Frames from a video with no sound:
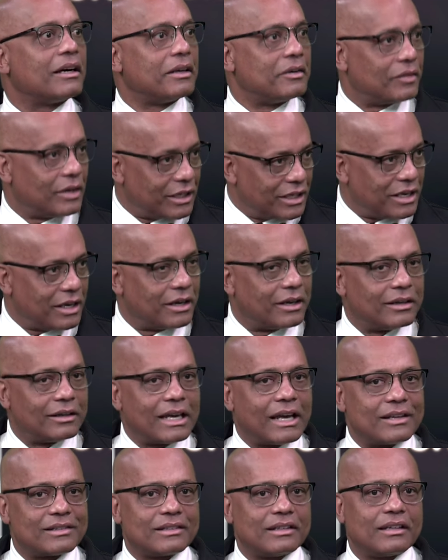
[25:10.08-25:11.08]
again,
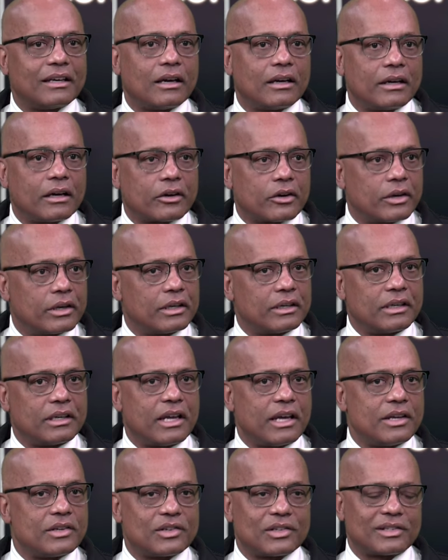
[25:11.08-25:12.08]
as an accredited
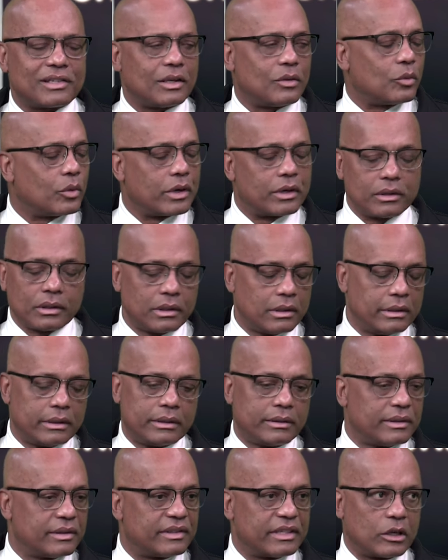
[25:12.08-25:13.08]
agency. We're
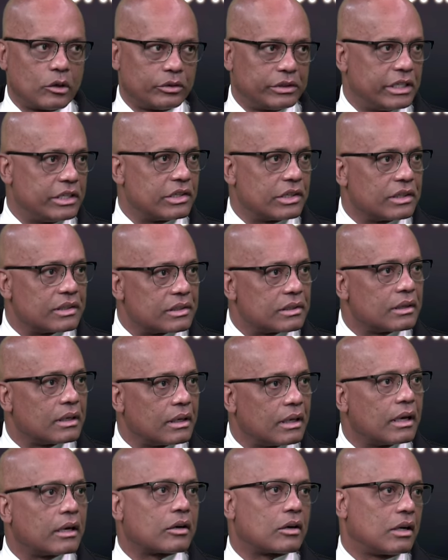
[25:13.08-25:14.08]
single digits
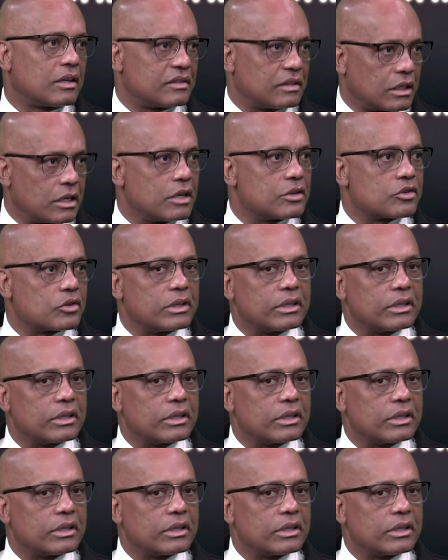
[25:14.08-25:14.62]
across the country.